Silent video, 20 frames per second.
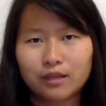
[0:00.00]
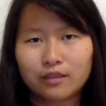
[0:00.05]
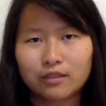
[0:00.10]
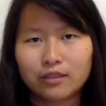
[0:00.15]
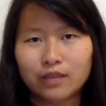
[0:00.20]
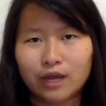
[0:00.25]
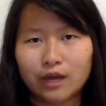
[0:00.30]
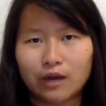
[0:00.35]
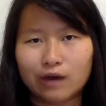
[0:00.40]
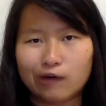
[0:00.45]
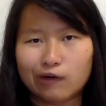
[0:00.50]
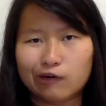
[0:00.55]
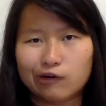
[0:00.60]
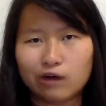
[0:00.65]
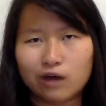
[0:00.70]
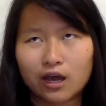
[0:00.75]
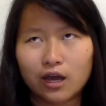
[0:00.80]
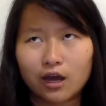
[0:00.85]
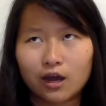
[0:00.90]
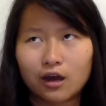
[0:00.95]
that'll
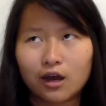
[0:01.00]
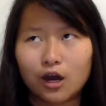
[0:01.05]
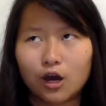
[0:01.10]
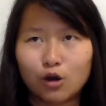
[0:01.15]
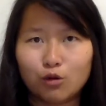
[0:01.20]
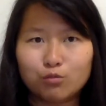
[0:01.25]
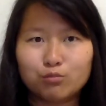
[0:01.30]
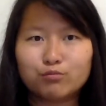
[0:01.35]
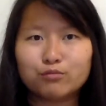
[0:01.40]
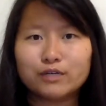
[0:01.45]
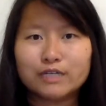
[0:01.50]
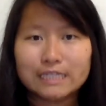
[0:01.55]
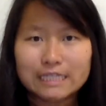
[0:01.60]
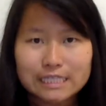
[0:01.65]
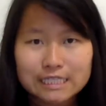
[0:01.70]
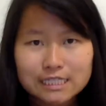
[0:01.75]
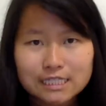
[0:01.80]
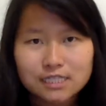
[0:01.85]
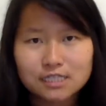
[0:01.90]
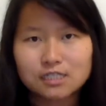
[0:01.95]
help
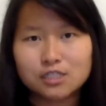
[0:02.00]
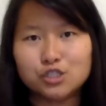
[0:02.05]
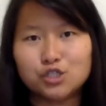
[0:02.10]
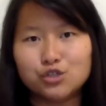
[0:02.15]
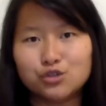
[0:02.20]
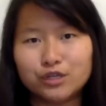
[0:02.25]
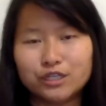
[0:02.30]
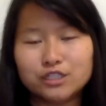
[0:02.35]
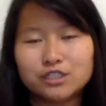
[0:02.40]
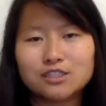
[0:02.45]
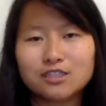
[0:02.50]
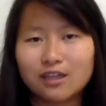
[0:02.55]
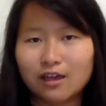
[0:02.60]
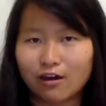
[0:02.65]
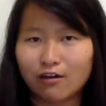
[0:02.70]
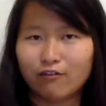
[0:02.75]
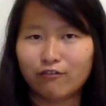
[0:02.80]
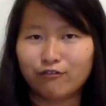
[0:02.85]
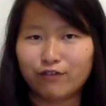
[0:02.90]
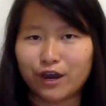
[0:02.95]
ease you into
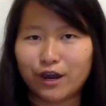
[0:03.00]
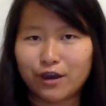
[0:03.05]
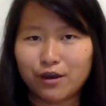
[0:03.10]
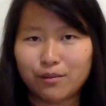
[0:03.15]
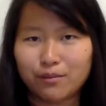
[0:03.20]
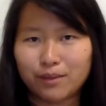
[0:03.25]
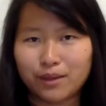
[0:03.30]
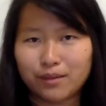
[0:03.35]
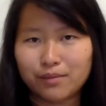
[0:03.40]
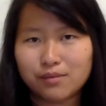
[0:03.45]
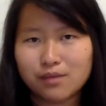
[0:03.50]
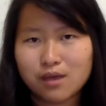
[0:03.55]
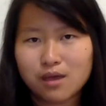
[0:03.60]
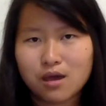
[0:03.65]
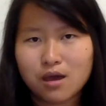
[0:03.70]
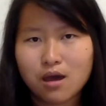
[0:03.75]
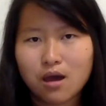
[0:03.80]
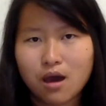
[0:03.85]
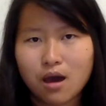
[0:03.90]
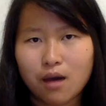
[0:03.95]
the environment
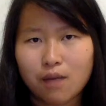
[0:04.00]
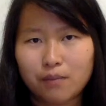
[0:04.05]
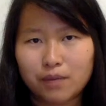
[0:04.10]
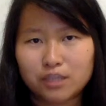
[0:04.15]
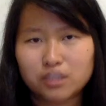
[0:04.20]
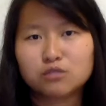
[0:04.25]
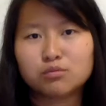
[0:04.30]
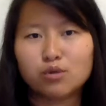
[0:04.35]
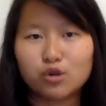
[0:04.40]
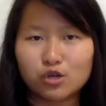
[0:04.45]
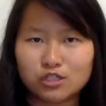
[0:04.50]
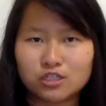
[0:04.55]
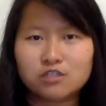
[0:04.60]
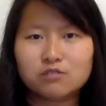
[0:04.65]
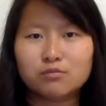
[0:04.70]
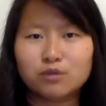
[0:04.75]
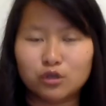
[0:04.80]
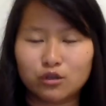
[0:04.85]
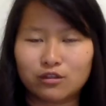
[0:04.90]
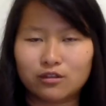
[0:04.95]
much more
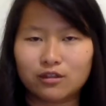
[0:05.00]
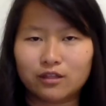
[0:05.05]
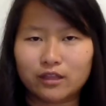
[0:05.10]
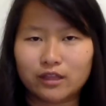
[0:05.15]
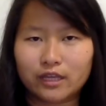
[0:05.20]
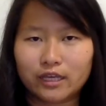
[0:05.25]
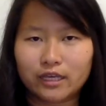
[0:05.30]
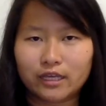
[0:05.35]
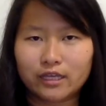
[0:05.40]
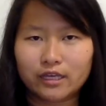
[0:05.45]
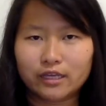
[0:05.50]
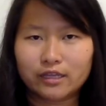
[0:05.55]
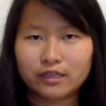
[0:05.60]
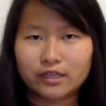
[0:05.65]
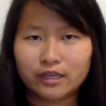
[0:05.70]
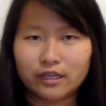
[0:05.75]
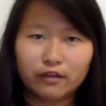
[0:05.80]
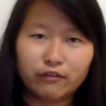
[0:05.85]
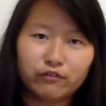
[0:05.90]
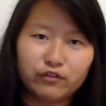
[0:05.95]
smoothly
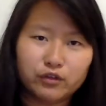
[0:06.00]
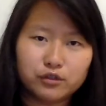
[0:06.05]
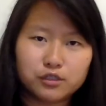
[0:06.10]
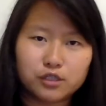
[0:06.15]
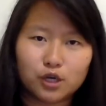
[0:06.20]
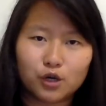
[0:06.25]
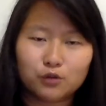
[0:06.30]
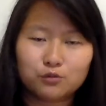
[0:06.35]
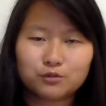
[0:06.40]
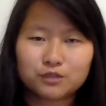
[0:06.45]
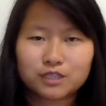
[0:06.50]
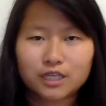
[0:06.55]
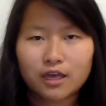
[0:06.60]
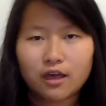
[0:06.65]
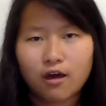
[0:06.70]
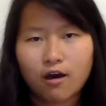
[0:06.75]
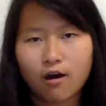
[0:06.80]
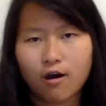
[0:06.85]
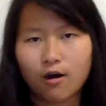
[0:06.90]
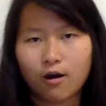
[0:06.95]
than if you don't.
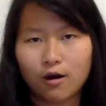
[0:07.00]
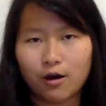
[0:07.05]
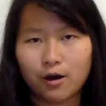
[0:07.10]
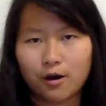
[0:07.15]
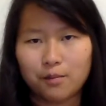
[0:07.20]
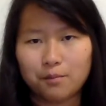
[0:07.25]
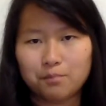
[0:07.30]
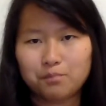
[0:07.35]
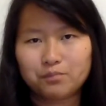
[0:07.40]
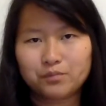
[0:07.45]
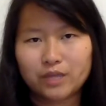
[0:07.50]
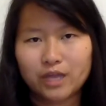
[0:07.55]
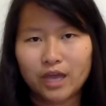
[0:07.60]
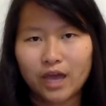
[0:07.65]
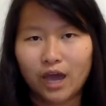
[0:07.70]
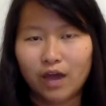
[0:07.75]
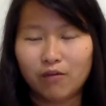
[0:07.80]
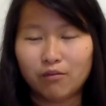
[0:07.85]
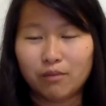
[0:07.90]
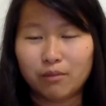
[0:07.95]

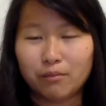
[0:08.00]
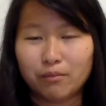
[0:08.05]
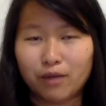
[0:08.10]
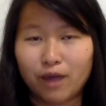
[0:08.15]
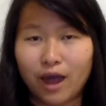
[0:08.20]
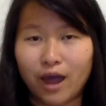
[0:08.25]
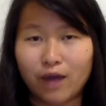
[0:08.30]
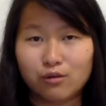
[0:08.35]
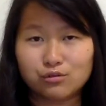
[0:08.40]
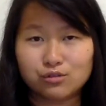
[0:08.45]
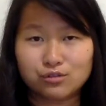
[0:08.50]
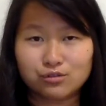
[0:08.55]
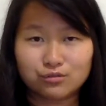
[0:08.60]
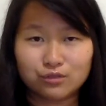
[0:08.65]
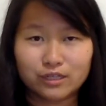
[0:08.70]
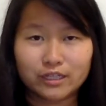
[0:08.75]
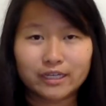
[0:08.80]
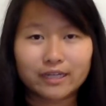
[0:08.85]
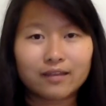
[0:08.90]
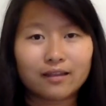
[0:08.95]
I remember I was
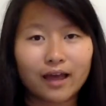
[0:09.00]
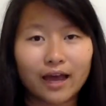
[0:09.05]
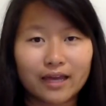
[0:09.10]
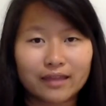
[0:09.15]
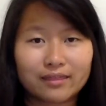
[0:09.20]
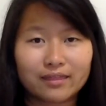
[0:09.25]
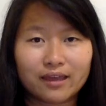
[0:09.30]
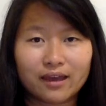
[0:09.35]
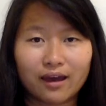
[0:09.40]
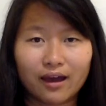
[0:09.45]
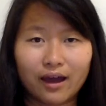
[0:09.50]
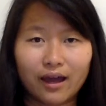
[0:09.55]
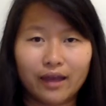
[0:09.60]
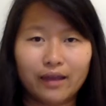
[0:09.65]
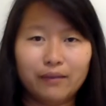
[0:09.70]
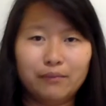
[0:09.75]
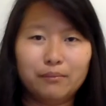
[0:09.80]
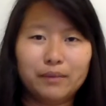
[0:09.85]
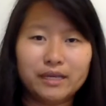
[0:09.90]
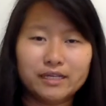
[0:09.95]
really glad that
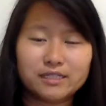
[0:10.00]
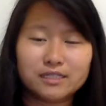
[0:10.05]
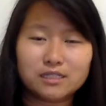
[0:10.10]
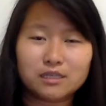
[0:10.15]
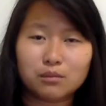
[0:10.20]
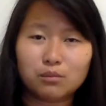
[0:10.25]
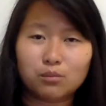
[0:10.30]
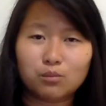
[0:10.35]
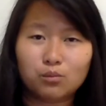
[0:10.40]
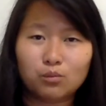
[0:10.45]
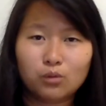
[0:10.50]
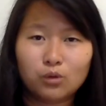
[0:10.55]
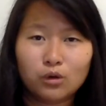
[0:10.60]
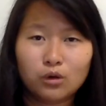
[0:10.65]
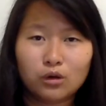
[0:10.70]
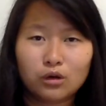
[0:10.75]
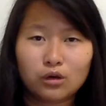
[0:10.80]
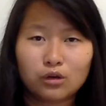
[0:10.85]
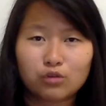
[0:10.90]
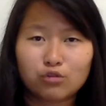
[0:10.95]
I made some
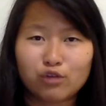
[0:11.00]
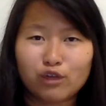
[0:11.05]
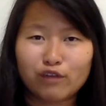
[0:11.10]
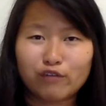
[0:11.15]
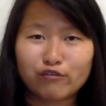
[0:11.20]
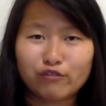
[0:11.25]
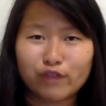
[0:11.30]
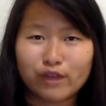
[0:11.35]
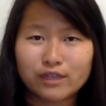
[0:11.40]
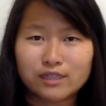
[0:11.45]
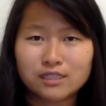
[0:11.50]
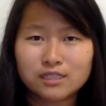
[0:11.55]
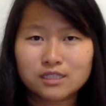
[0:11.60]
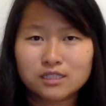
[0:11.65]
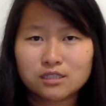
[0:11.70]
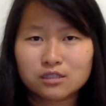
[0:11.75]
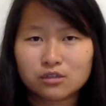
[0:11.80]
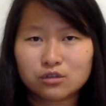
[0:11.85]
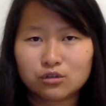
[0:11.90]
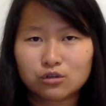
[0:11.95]
great
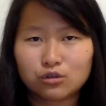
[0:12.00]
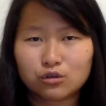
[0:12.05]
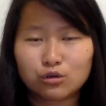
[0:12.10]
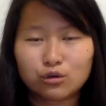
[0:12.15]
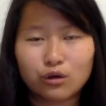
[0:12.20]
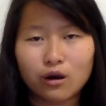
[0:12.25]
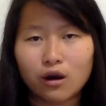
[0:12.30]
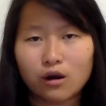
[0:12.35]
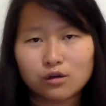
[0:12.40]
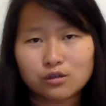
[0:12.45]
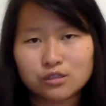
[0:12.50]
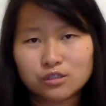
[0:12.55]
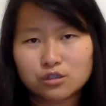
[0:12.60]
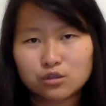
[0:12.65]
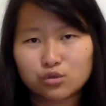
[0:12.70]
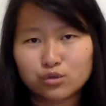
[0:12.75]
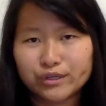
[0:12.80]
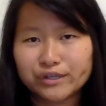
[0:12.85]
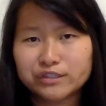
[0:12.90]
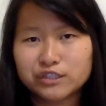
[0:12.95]
friends who are
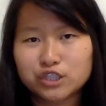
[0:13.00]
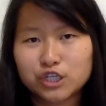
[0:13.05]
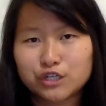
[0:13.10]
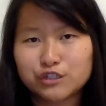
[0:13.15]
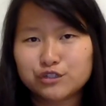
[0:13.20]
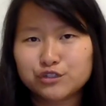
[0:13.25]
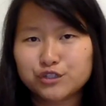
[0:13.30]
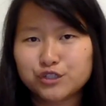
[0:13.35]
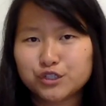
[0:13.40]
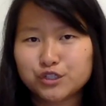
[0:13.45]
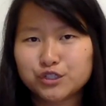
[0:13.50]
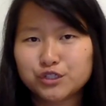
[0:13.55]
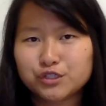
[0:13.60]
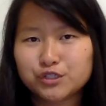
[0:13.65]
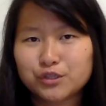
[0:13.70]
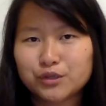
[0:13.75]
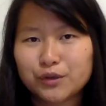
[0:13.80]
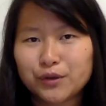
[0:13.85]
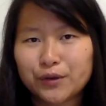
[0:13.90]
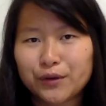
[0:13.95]
also wheelchair
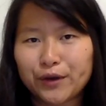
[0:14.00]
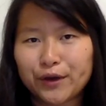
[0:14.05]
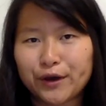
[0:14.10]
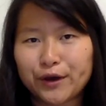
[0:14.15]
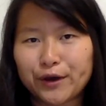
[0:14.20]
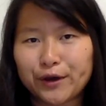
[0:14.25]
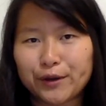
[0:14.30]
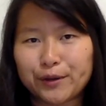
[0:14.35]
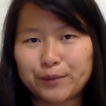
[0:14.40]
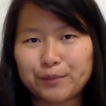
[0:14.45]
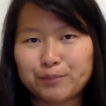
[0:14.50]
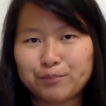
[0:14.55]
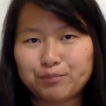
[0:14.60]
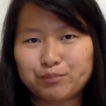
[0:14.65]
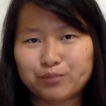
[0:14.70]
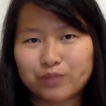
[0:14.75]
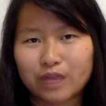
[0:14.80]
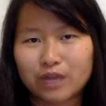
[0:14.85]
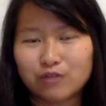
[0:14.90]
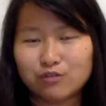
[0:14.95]
users.
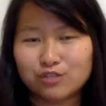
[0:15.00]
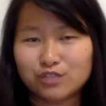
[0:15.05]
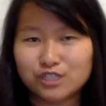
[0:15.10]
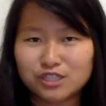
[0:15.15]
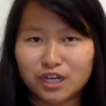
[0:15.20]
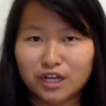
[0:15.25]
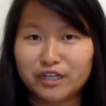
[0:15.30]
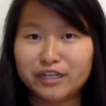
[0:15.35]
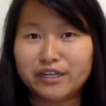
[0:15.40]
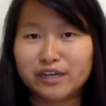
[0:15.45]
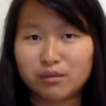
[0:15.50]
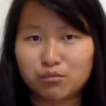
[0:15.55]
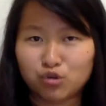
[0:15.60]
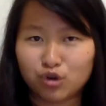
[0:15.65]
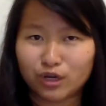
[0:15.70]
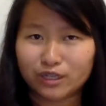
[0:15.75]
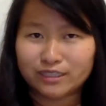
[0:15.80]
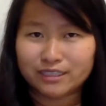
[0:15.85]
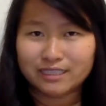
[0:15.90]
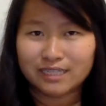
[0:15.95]
I was studying
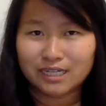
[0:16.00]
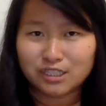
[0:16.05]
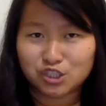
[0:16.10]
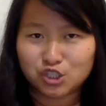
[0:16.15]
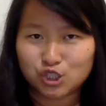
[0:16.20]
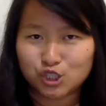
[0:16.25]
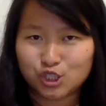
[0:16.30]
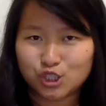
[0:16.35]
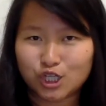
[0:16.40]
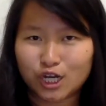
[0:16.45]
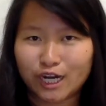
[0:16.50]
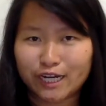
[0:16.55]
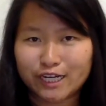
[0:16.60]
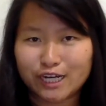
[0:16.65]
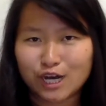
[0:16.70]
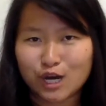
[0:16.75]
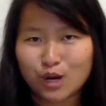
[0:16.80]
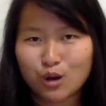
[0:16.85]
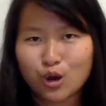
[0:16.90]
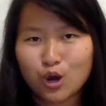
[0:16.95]
abroad in Nanjing,
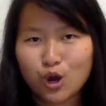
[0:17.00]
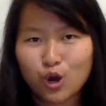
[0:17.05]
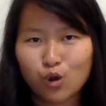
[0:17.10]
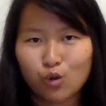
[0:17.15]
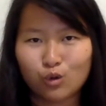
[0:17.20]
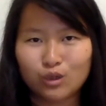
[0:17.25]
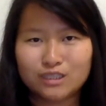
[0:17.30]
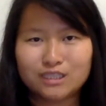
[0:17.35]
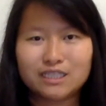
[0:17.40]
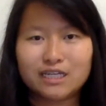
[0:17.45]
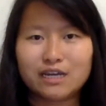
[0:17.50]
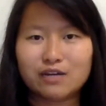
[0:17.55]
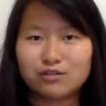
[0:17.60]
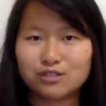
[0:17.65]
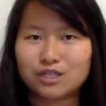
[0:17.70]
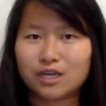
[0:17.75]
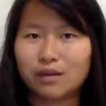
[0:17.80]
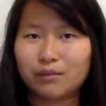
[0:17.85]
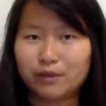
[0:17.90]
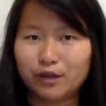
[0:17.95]
China. One day I
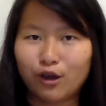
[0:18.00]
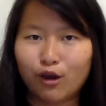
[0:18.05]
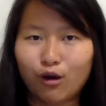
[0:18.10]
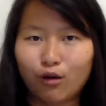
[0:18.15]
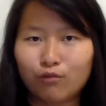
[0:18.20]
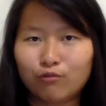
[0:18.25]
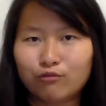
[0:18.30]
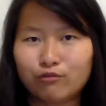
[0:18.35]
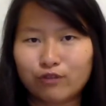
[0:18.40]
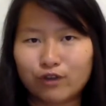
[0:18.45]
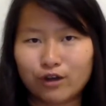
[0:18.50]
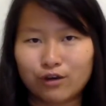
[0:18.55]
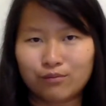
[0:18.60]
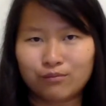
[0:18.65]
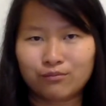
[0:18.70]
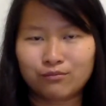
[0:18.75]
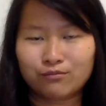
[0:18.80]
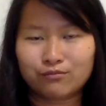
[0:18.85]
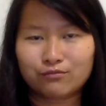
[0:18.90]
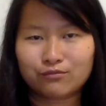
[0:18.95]
was coming home
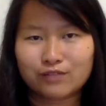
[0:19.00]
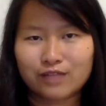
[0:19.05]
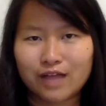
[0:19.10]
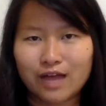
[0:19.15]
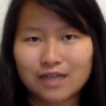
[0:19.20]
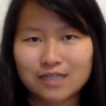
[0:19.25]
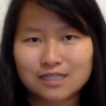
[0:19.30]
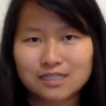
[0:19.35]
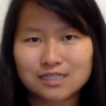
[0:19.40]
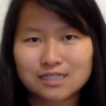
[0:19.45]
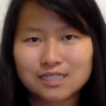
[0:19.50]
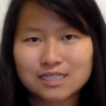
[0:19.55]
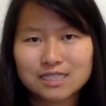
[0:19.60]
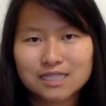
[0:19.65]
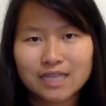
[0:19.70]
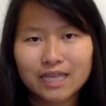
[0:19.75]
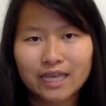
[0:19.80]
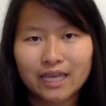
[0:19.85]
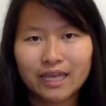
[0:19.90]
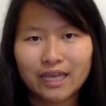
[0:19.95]
from classes,
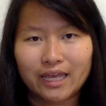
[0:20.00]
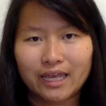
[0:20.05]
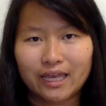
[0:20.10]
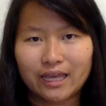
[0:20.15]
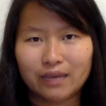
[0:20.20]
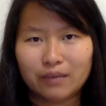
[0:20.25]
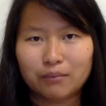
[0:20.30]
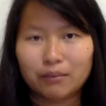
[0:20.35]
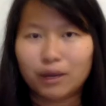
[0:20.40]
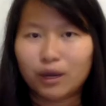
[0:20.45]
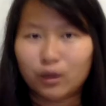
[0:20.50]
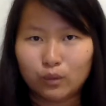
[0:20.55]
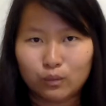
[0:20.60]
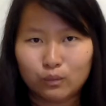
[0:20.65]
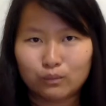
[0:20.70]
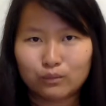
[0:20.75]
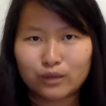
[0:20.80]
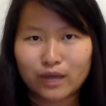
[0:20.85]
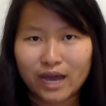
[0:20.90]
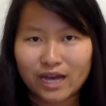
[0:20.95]
and my
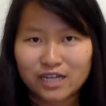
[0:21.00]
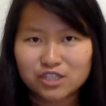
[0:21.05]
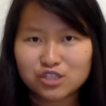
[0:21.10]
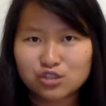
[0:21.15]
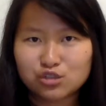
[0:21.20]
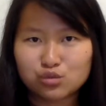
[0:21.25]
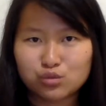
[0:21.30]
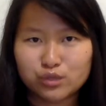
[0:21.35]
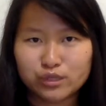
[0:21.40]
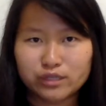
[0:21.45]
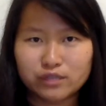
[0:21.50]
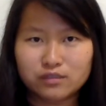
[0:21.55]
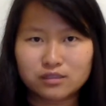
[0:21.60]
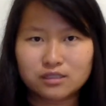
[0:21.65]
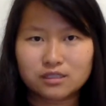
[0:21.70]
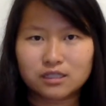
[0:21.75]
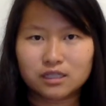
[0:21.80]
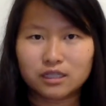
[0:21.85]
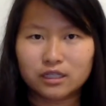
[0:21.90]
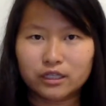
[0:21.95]
caster wheels,
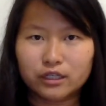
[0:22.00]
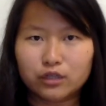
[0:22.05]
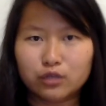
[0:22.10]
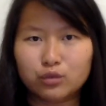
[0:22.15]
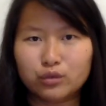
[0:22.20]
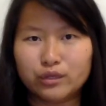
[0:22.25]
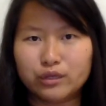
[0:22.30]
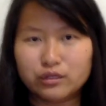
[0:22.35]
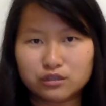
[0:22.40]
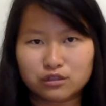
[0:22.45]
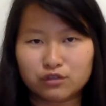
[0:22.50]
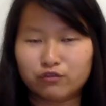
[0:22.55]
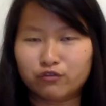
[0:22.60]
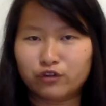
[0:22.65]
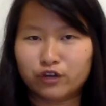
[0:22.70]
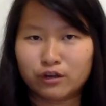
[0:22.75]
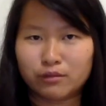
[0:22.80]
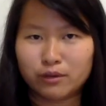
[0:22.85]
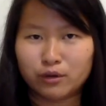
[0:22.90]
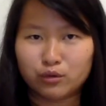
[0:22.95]
the little wheels in
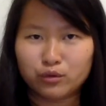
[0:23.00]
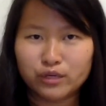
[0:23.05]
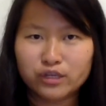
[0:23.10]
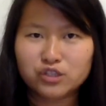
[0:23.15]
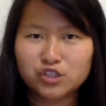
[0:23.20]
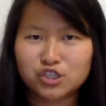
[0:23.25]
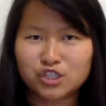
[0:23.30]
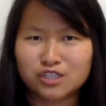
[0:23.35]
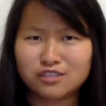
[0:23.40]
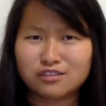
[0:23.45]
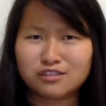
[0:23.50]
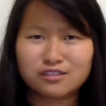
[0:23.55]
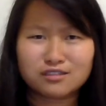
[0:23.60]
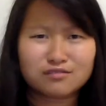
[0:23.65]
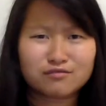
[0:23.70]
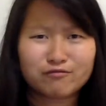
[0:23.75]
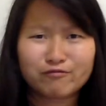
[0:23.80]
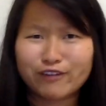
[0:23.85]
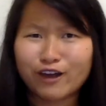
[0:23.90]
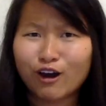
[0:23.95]
front of my wheelchair,
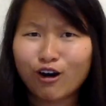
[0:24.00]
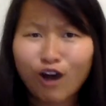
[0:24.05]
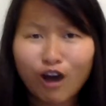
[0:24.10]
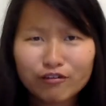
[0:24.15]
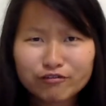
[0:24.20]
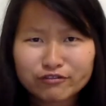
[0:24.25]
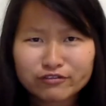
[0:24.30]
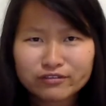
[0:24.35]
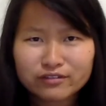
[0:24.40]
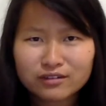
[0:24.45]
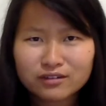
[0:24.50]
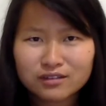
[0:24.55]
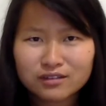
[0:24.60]
just fell off